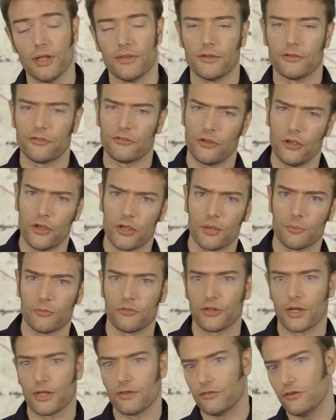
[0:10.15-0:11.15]
and the
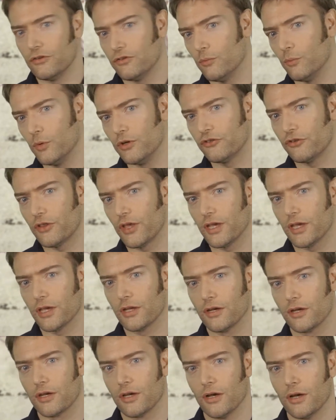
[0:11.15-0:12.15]
circumstances in which they
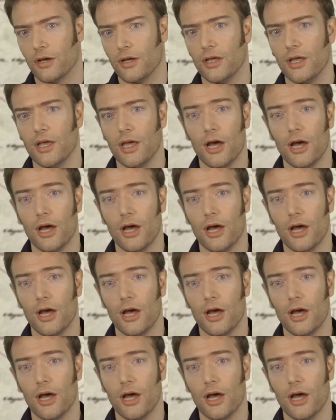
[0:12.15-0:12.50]
can occur